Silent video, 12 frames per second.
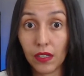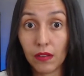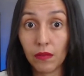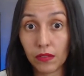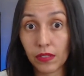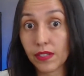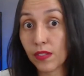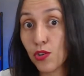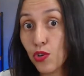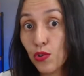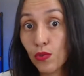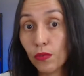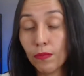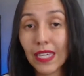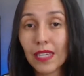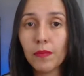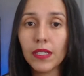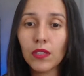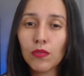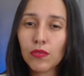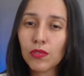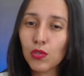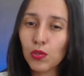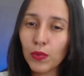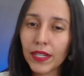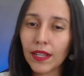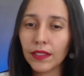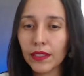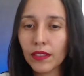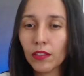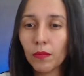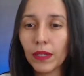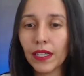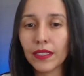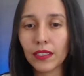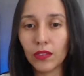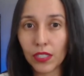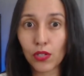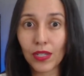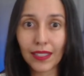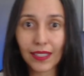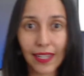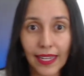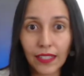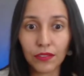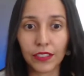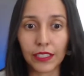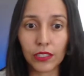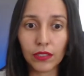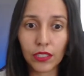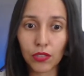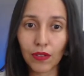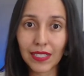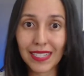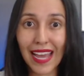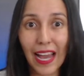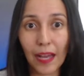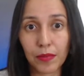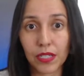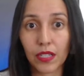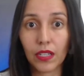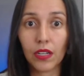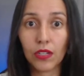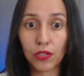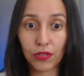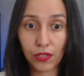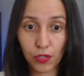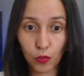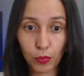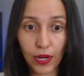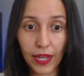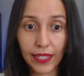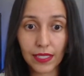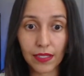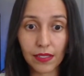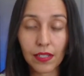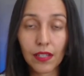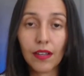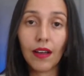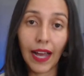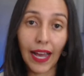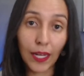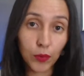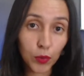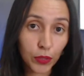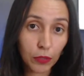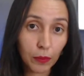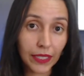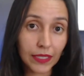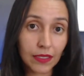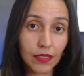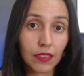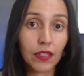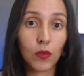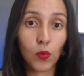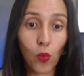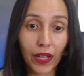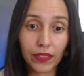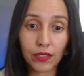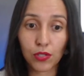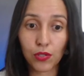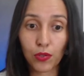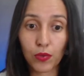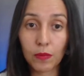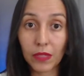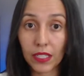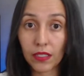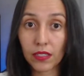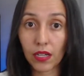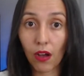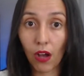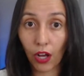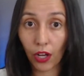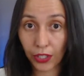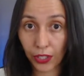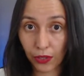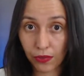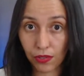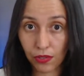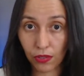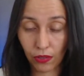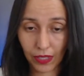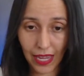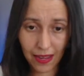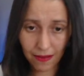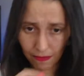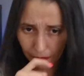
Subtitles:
It's new. Maybe you do it a little, but you need to get the hang of it. You need to adapt to this new practice. I would recommend 1 to 3 minute audios, okay?